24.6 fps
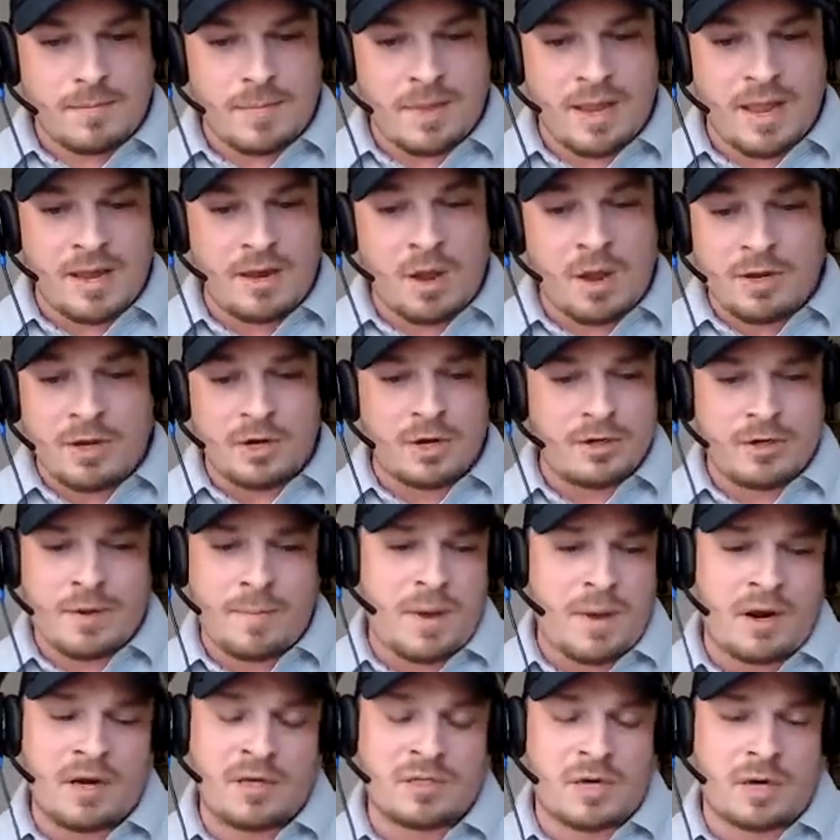And your
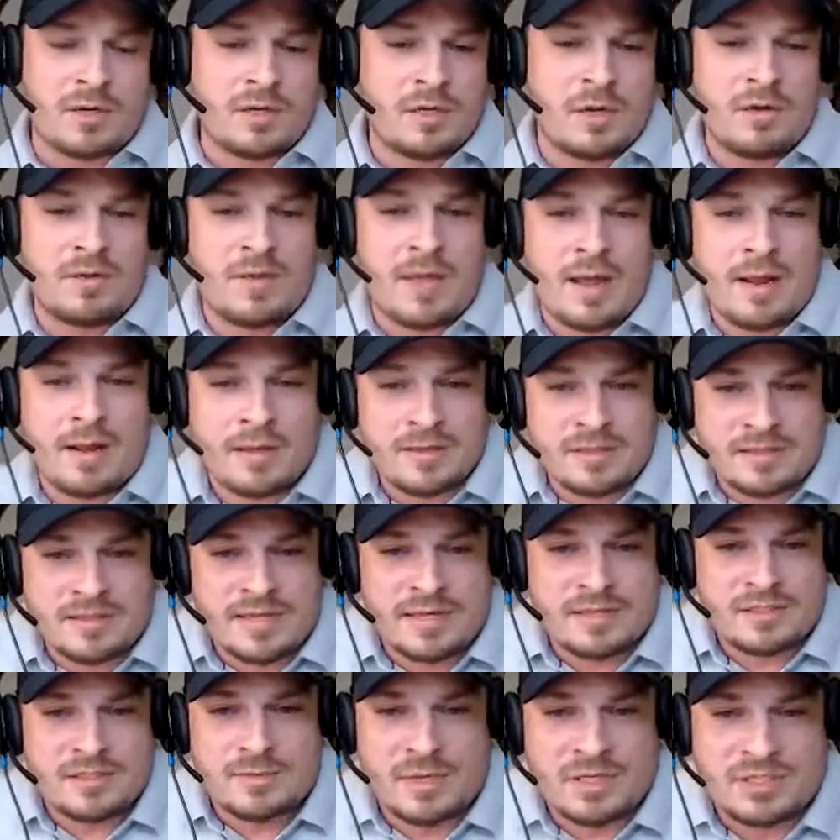competitors aren't doing that because it
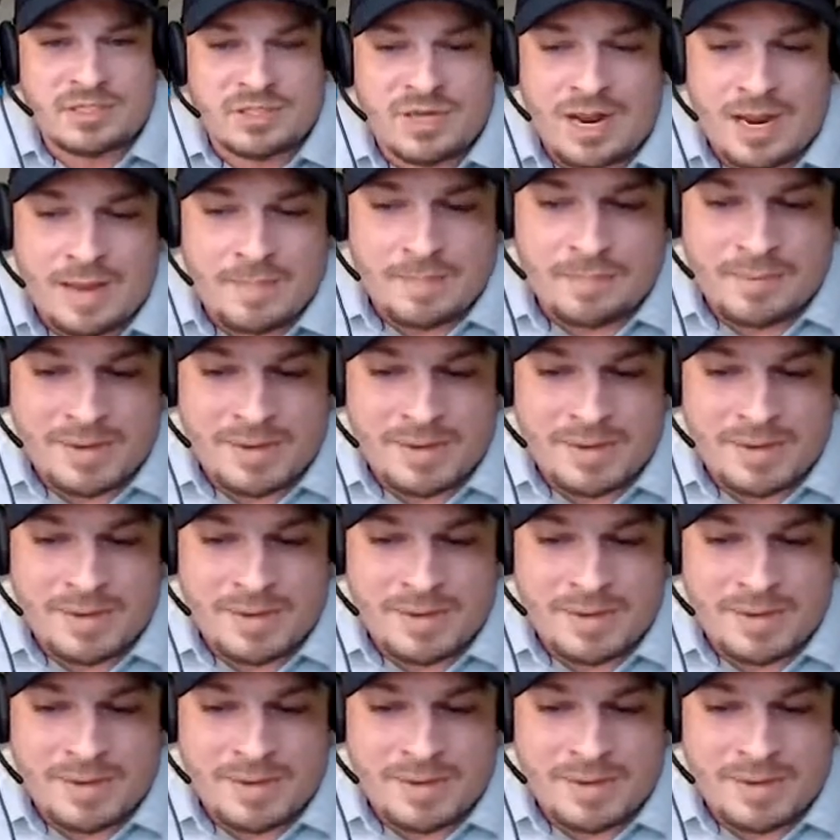takes too much time.